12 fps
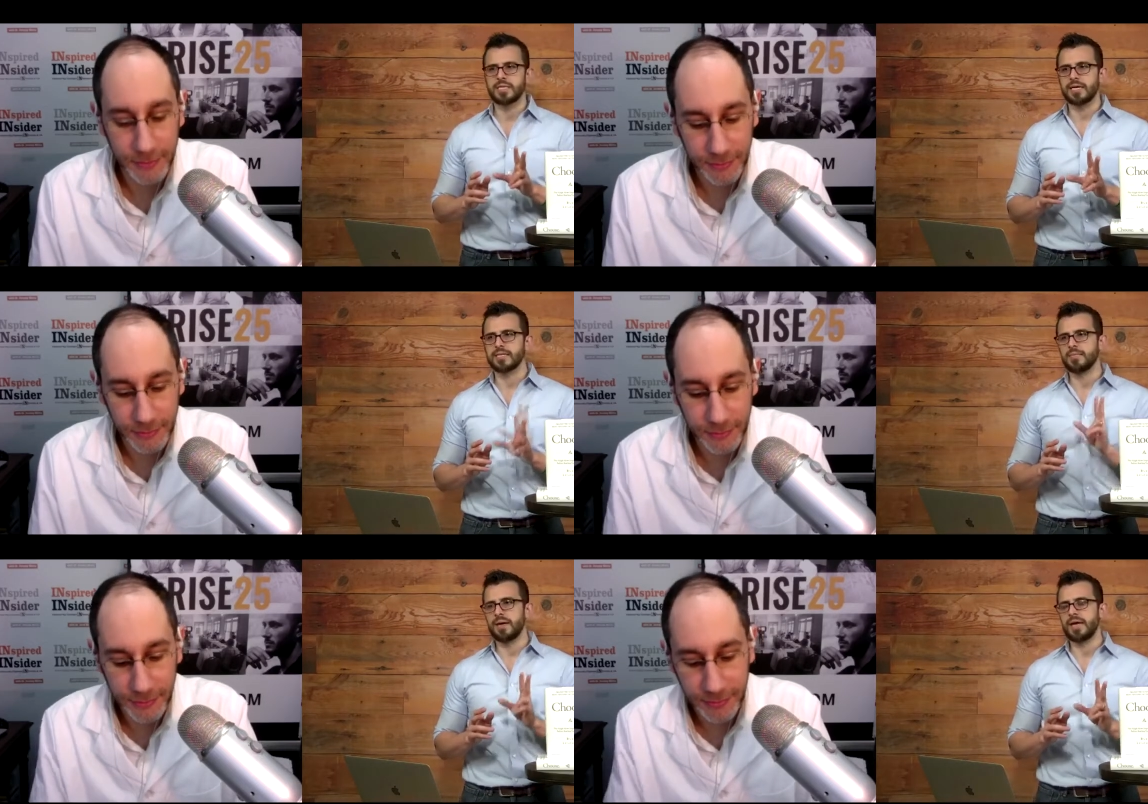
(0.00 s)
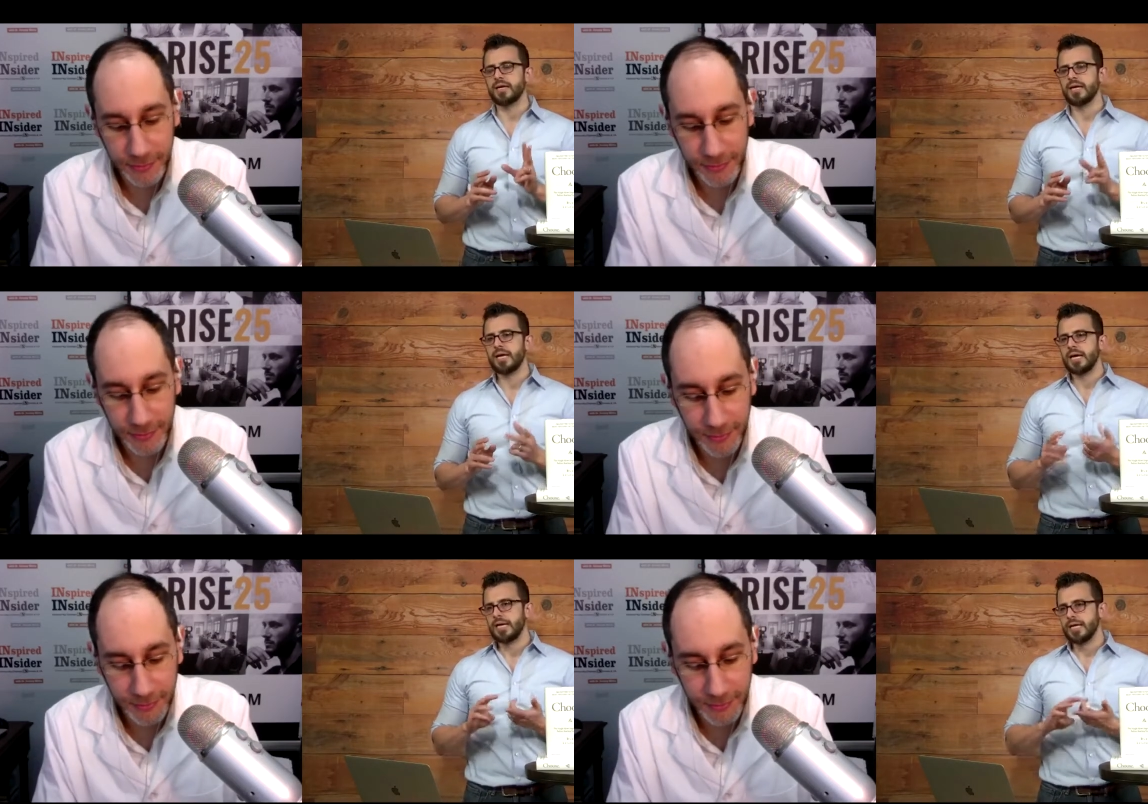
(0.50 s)
Speaker 1: mistakes I made.
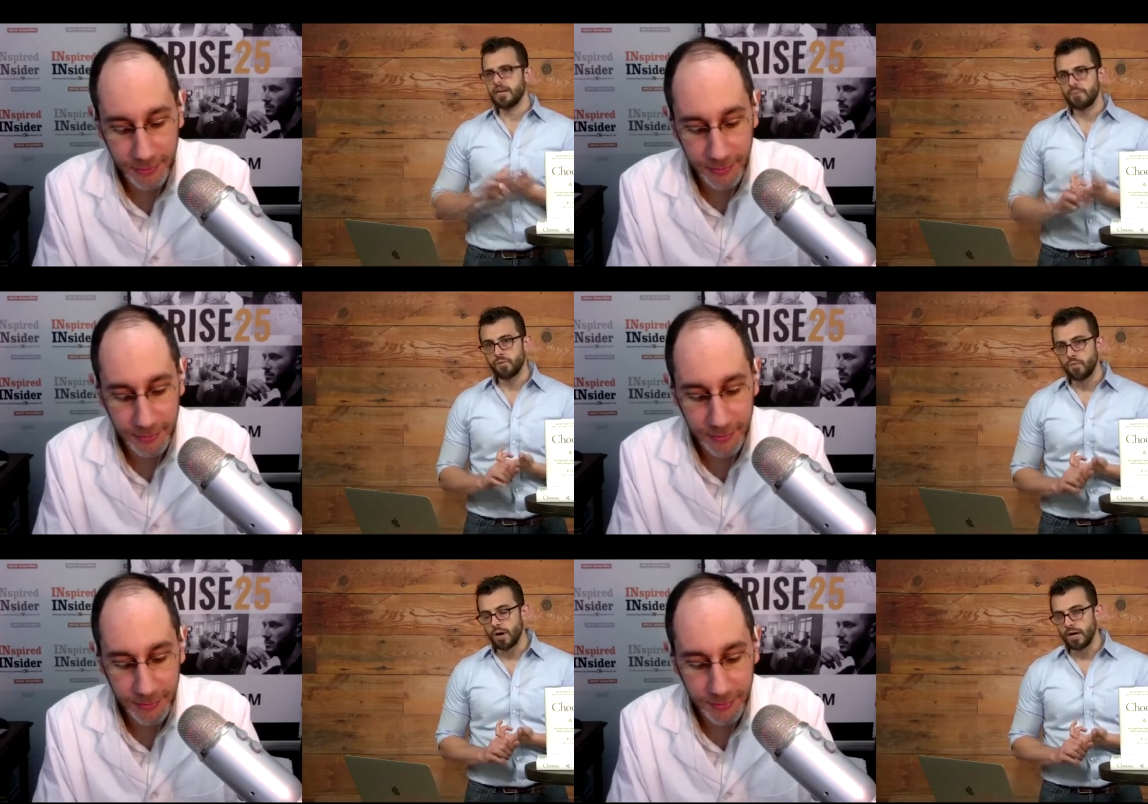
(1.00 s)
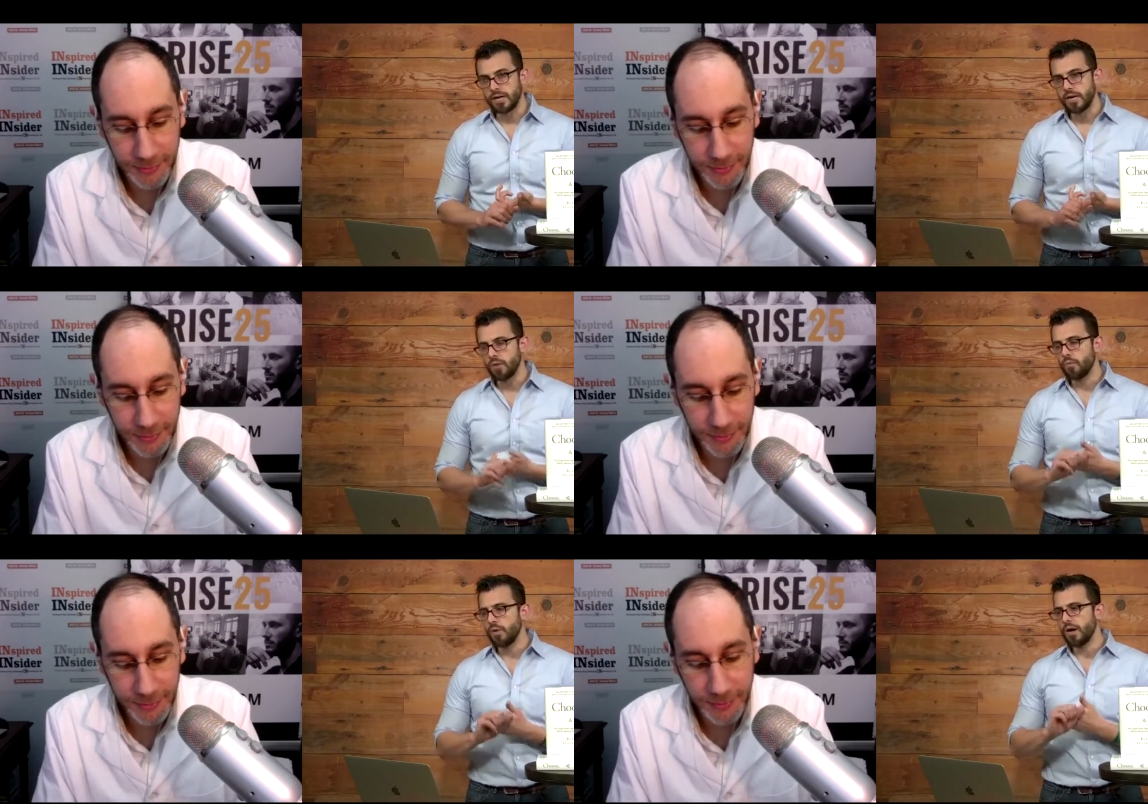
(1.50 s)
Number one
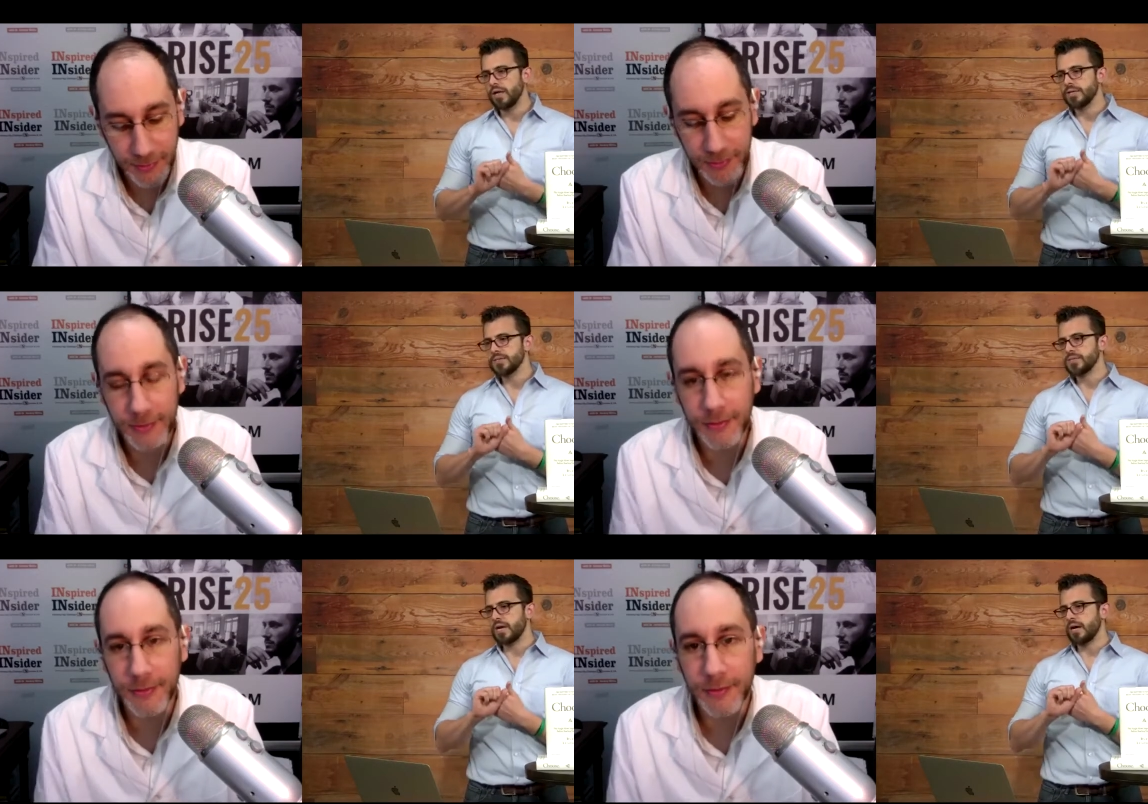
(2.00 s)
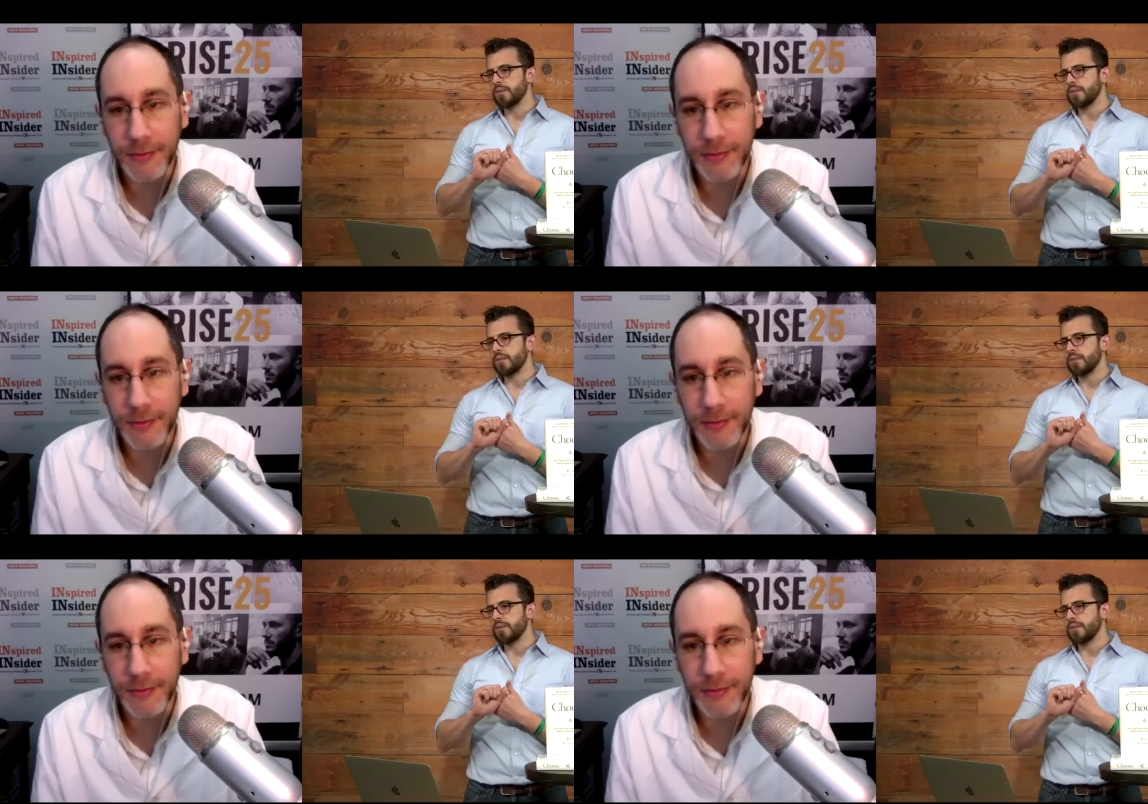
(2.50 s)
was